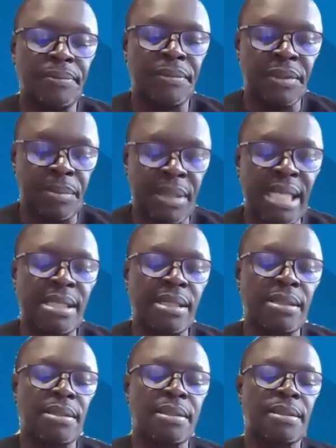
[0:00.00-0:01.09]

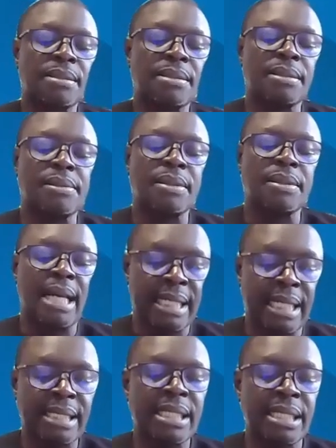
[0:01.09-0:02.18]
reprisals
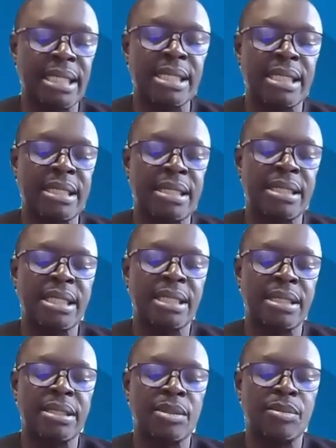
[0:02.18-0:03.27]
highlighted in the Secretary
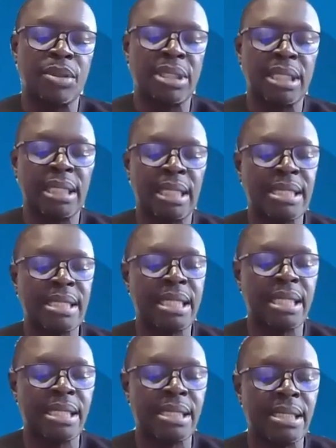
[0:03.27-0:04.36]
General's report in the last 10
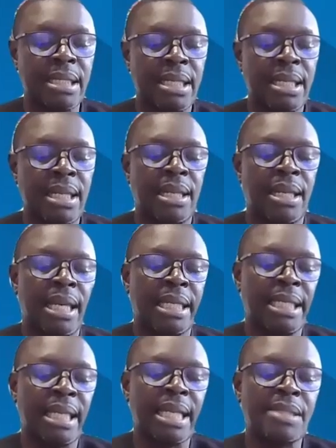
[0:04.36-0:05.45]
years.
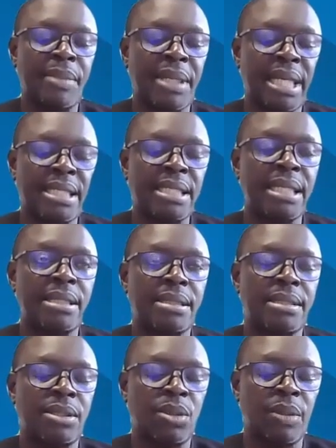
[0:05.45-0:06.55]
And it has paid
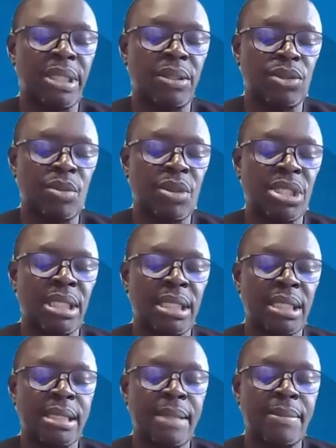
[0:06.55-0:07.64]
its UN contribution in
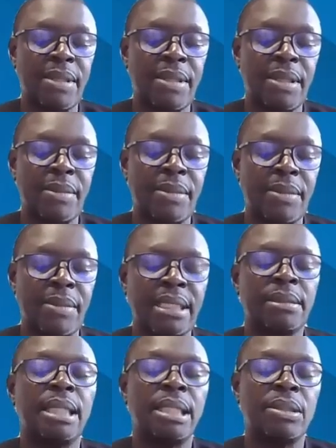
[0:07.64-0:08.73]
a timely manner
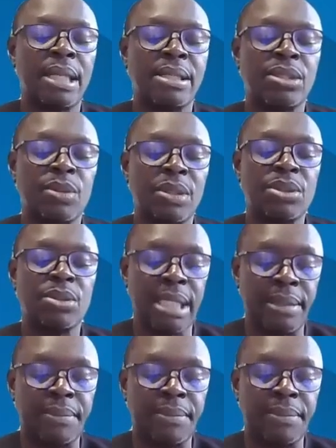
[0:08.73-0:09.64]
in 2023.